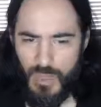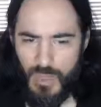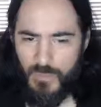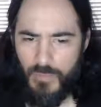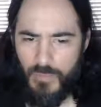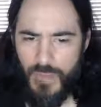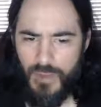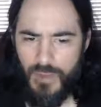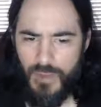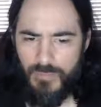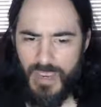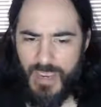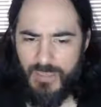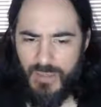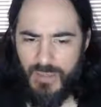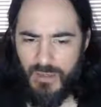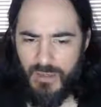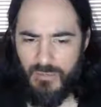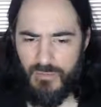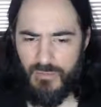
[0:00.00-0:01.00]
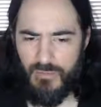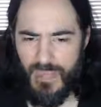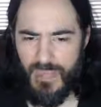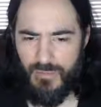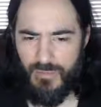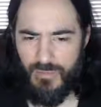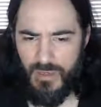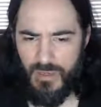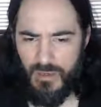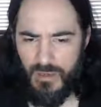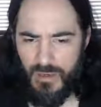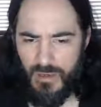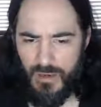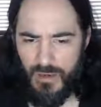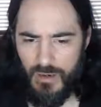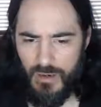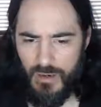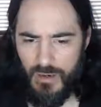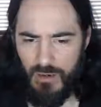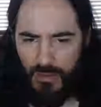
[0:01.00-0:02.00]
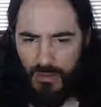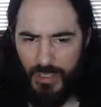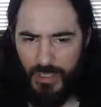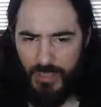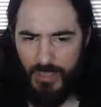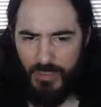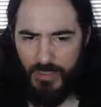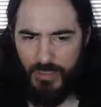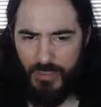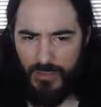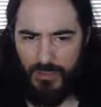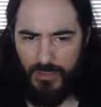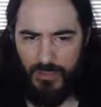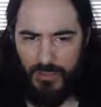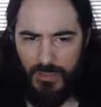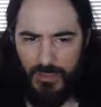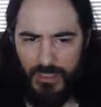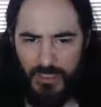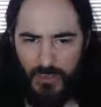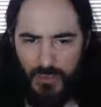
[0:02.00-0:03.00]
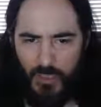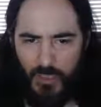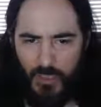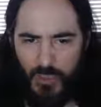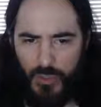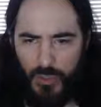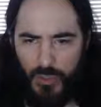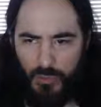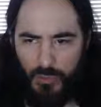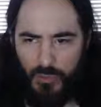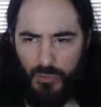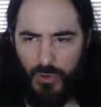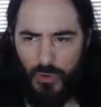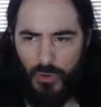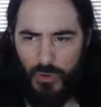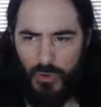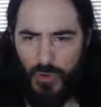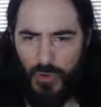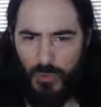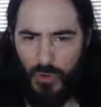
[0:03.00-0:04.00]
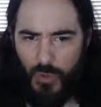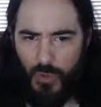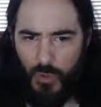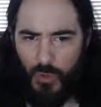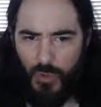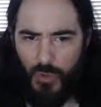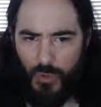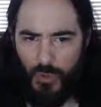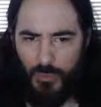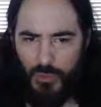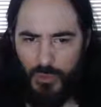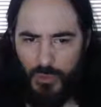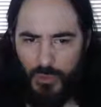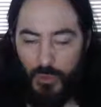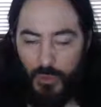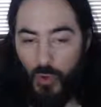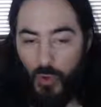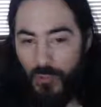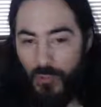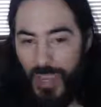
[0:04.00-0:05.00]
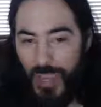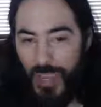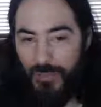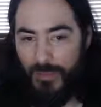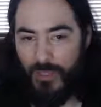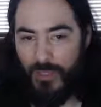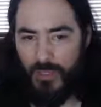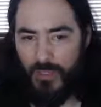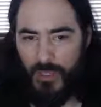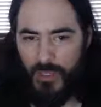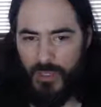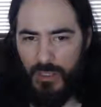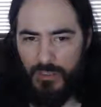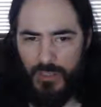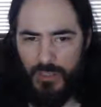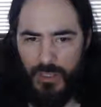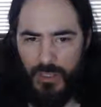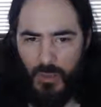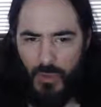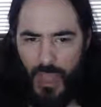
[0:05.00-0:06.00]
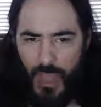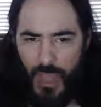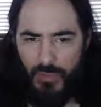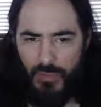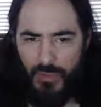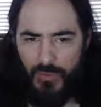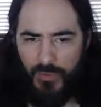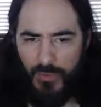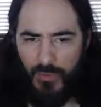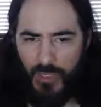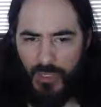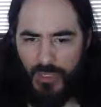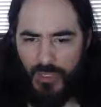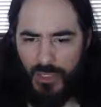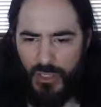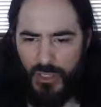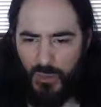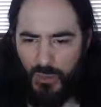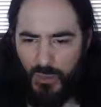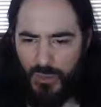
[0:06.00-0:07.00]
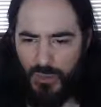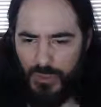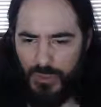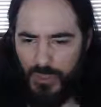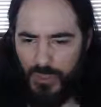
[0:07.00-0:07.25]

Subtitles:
Maybe it's something to do with your programming or your computer, or maybe it's that you have a version that was